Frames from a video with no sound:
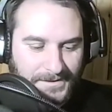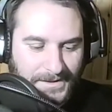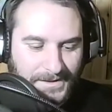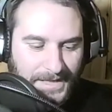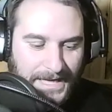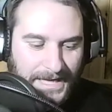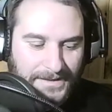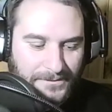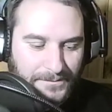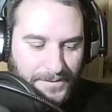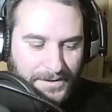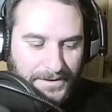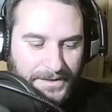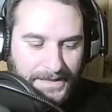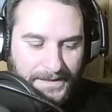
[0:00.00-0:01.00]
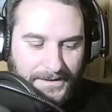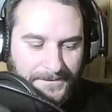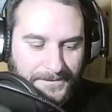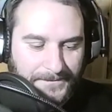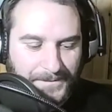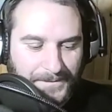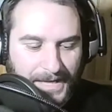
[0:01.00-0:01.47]
Kyler Murray
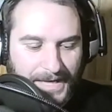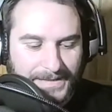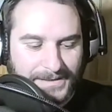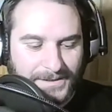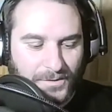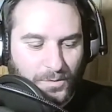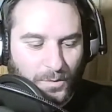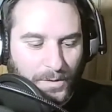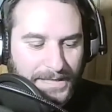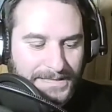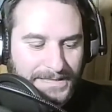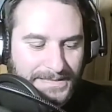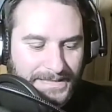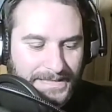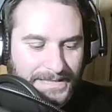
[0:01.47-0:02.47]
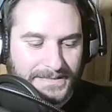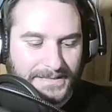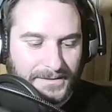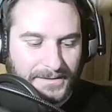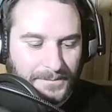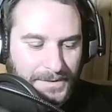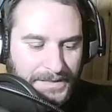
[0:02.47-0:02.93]
had 26
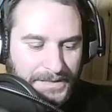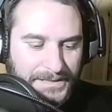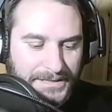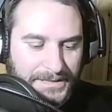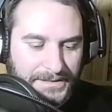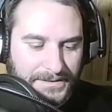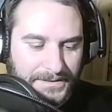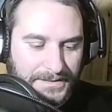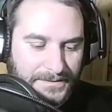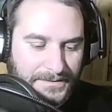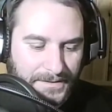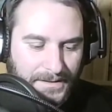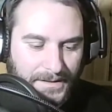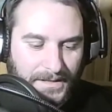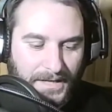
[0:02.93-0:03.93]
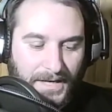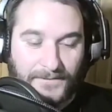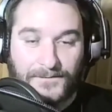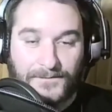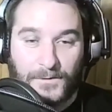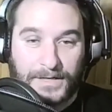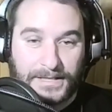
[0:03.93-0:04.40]
completions on
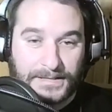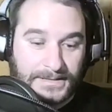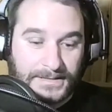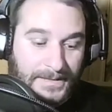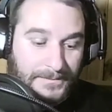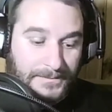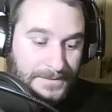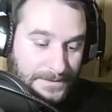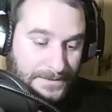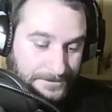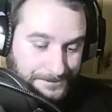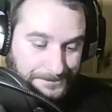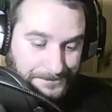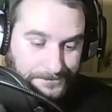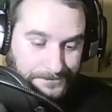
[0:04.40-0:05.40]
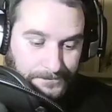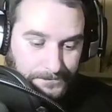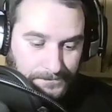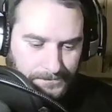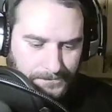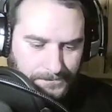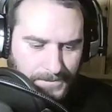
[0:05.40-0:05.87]
40 attempts,
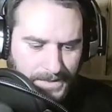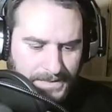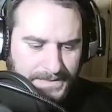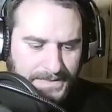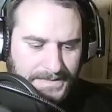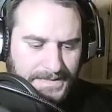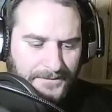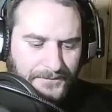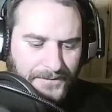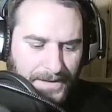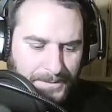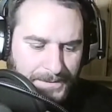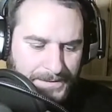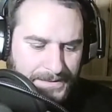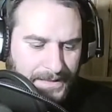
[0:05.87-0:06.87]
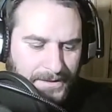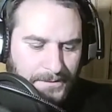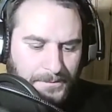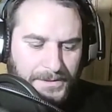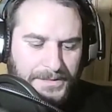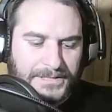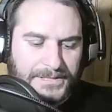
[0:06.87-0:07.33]
65%
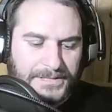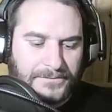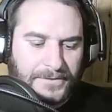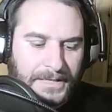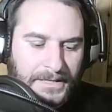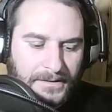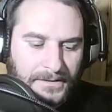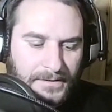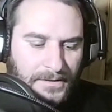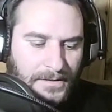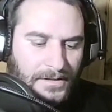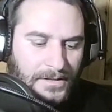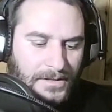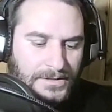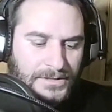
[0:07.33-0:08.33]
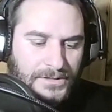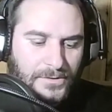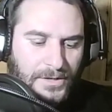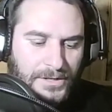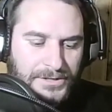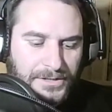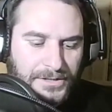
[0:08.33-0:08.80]
completion rate,
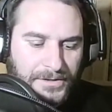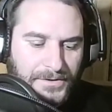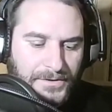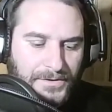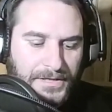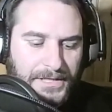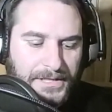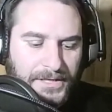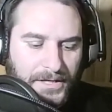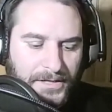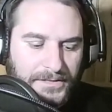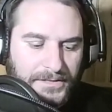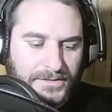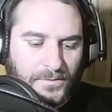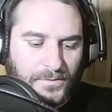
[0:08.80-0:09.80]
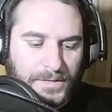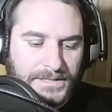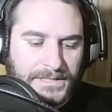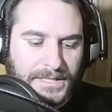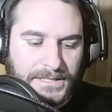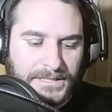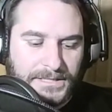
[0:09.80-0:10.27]
230 yards, 1
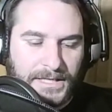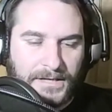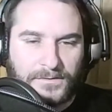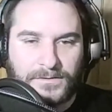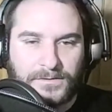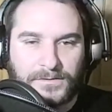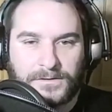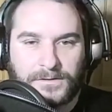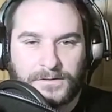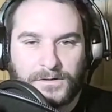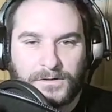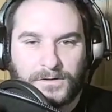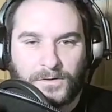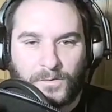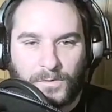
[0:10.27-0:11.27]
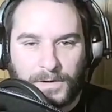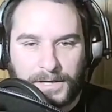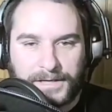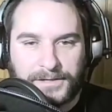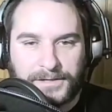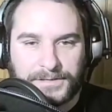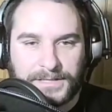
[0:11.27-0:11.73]
touchdown, 1
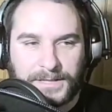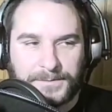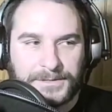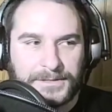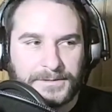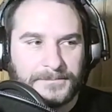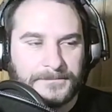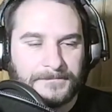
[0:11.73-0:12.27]
interception.